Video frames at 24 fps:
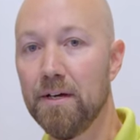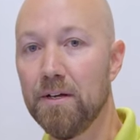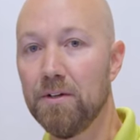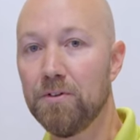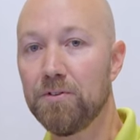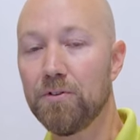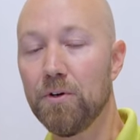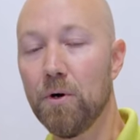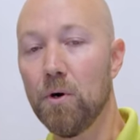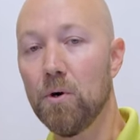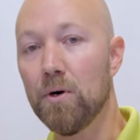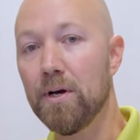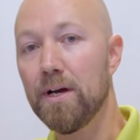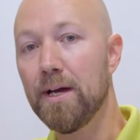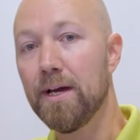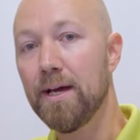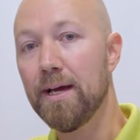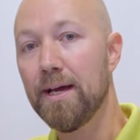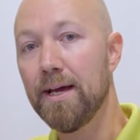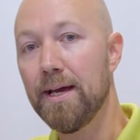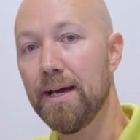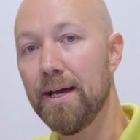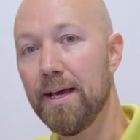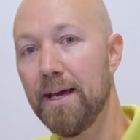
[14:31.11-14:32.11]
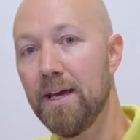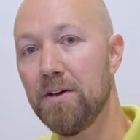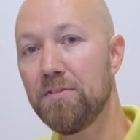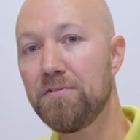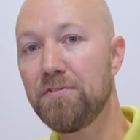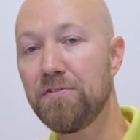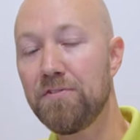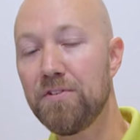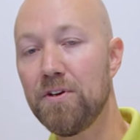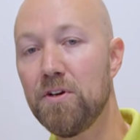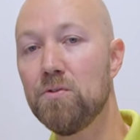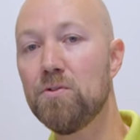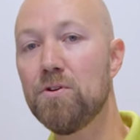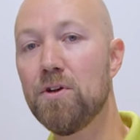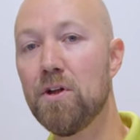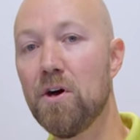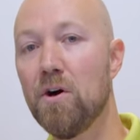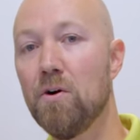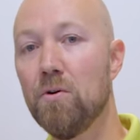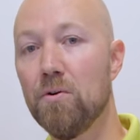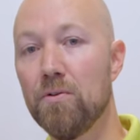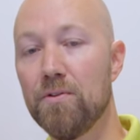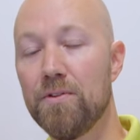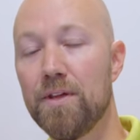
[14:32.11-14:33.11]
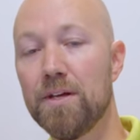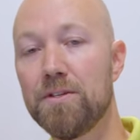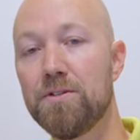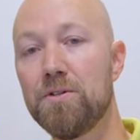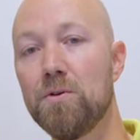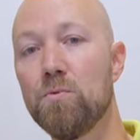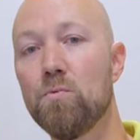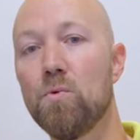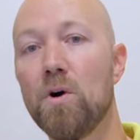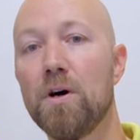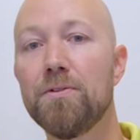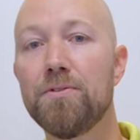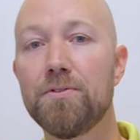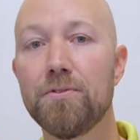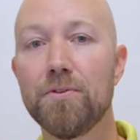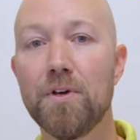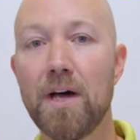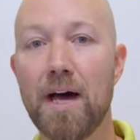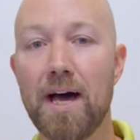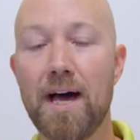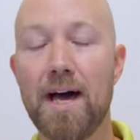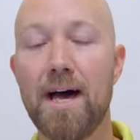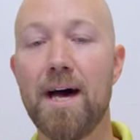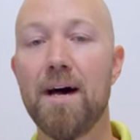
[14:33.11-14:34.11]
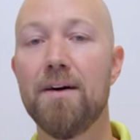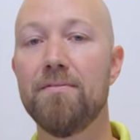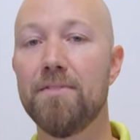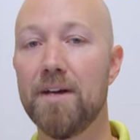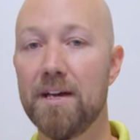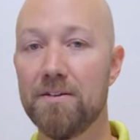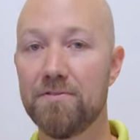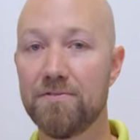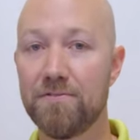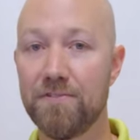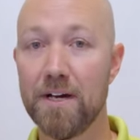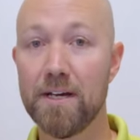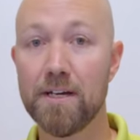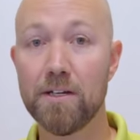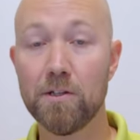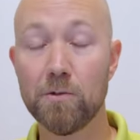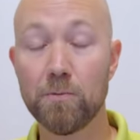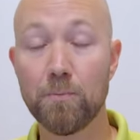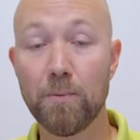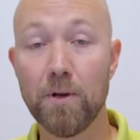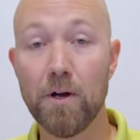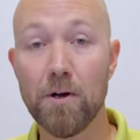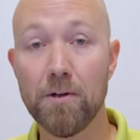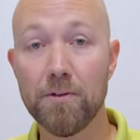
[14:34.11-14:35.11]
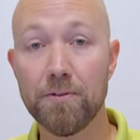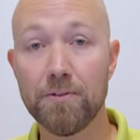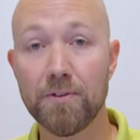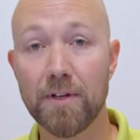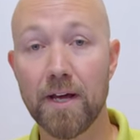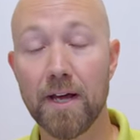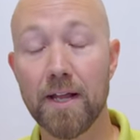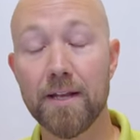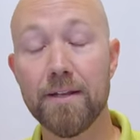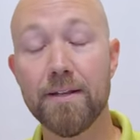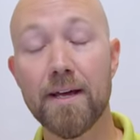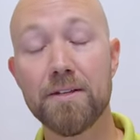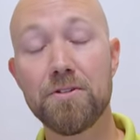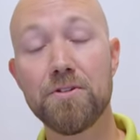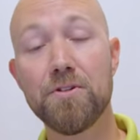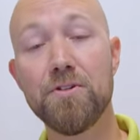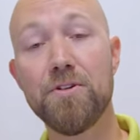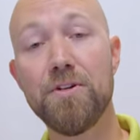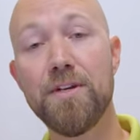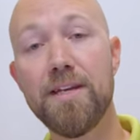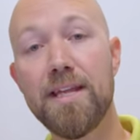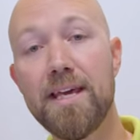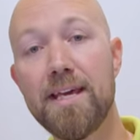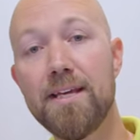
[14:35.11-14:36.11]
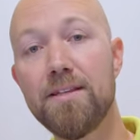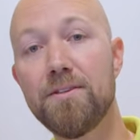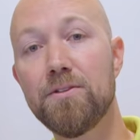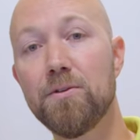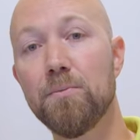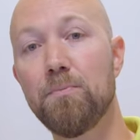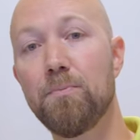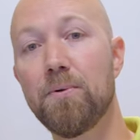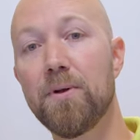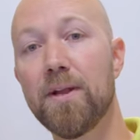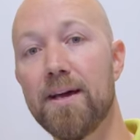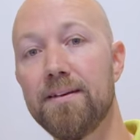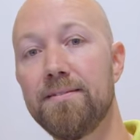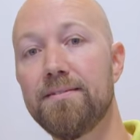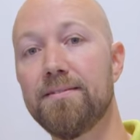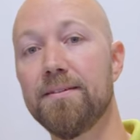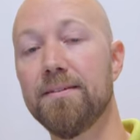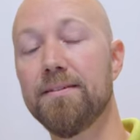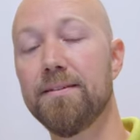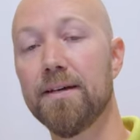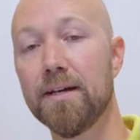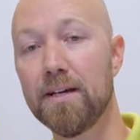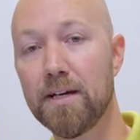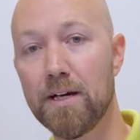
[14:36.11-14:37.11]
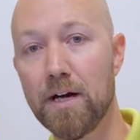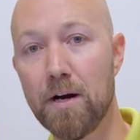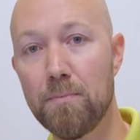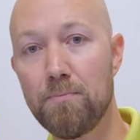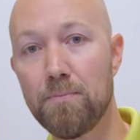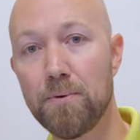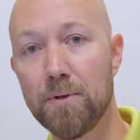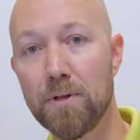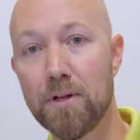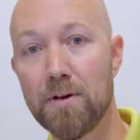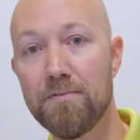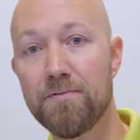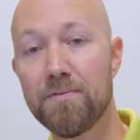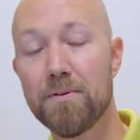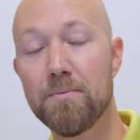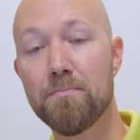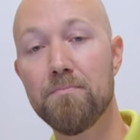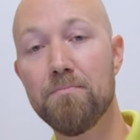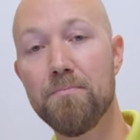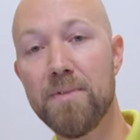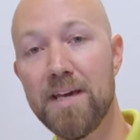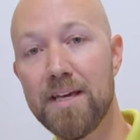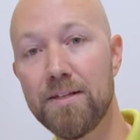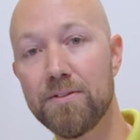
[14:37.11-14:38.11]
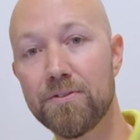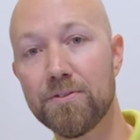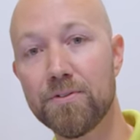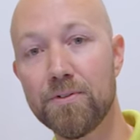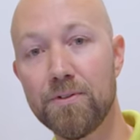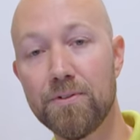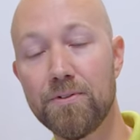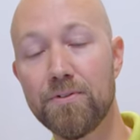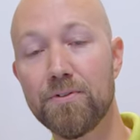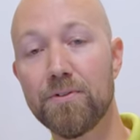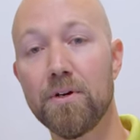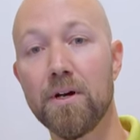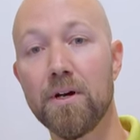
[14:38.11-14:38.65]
So if you know that you want to have a ficus plant and that you need to place it a couple of meters,